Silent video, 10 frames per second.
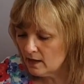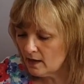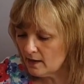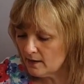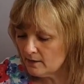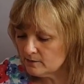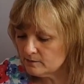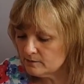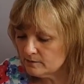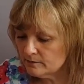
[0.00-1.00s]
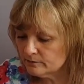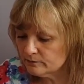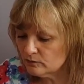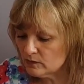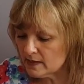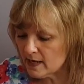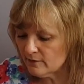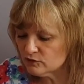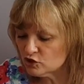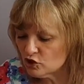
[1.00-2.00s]
We
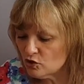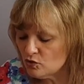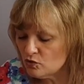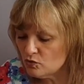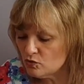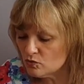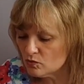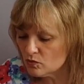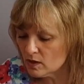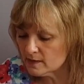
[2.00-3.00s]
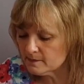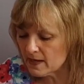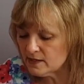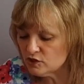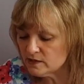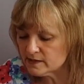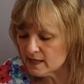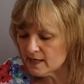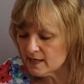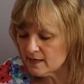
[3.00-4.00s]
have 2 pages
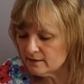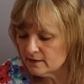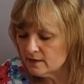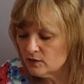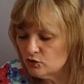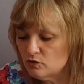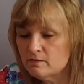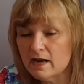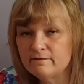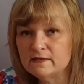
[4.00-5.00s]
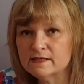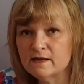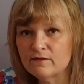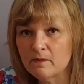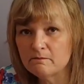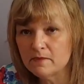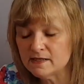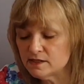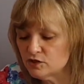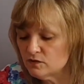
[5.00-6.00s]
here. You may receive a
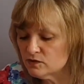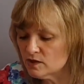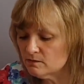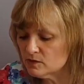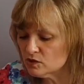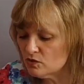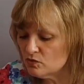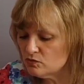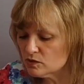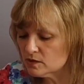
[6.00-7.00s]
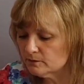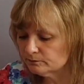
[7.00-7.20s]
message of some sort.